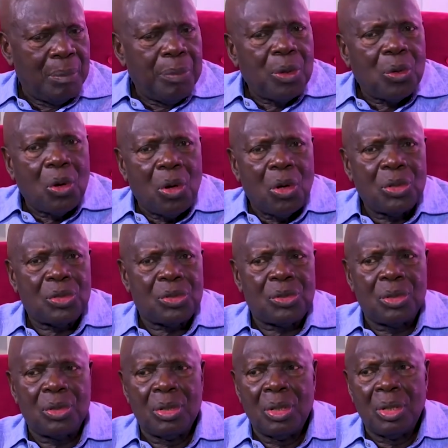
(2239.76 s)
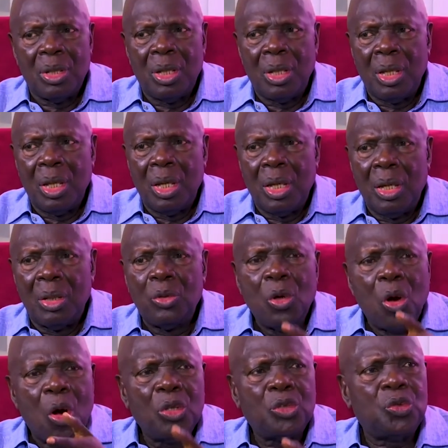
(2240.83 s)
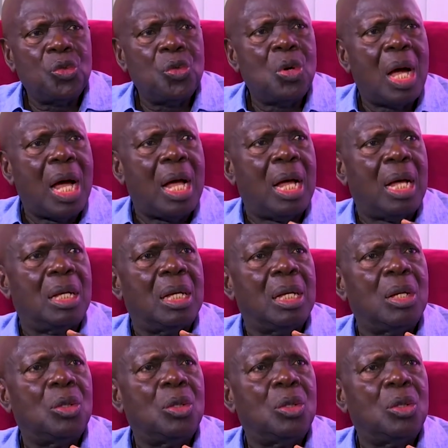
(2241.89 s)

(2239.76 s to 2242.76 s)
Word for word: Because those who are